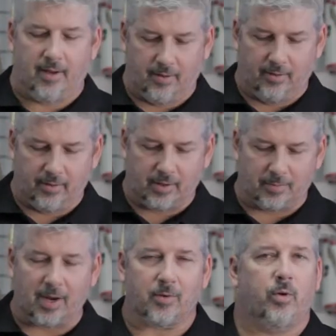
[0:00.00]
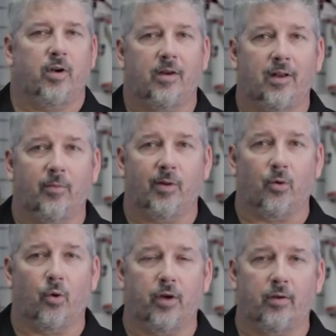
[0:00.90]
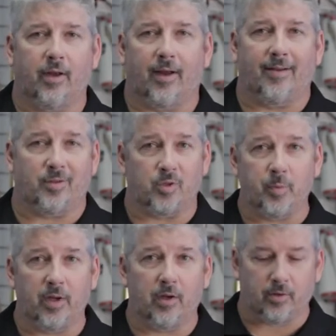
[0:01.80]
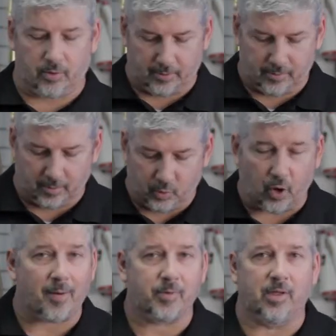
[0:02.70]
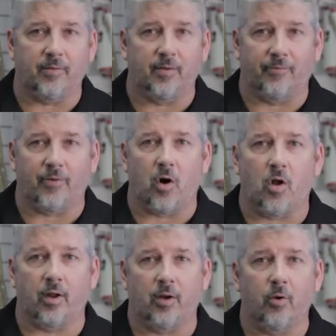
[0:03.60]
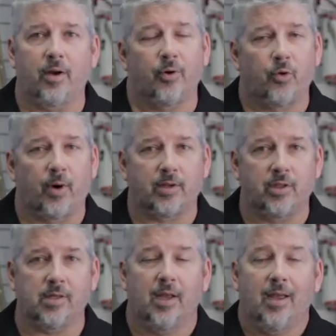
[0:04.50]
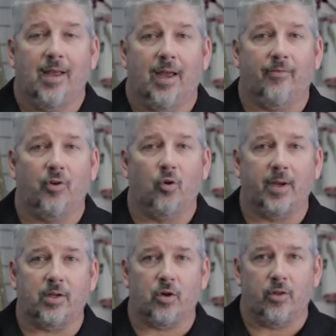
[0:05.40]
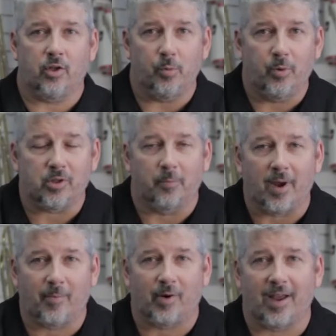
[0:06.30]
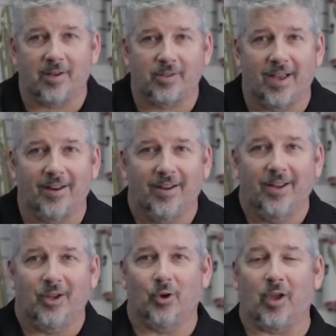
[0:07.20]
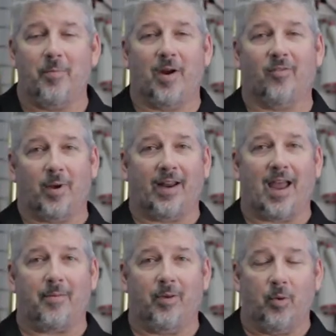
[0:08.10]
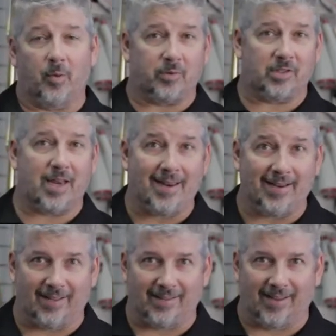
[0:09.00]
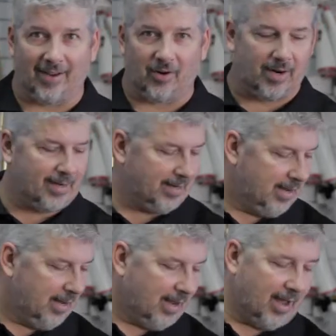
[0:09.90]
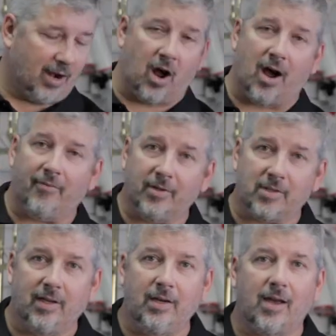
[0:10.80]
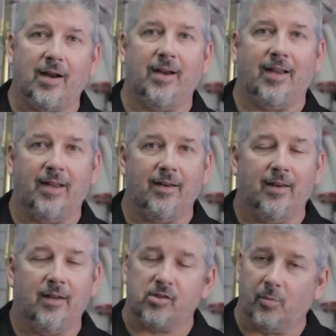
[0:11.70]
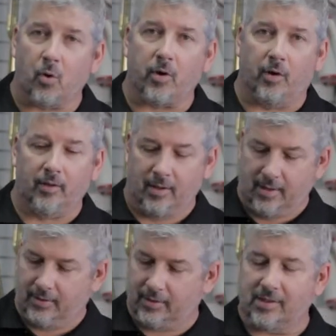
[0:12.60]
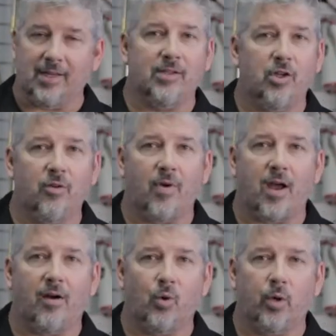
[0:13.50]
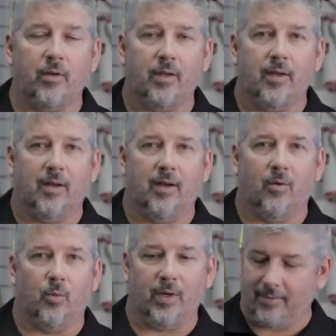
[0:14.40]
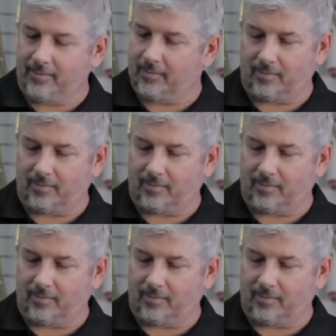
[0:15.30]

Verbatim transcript: Uh, sometimes when you're dealing with oil, you'll have some spills or some drops that, that fall and go different directions. If you'll make sure that you put some paper towels down, you'll keep everybody happy. We won't stain anything, all right? And obviously, you're going to need some oil. This is N-Tune valve oil. Uh, we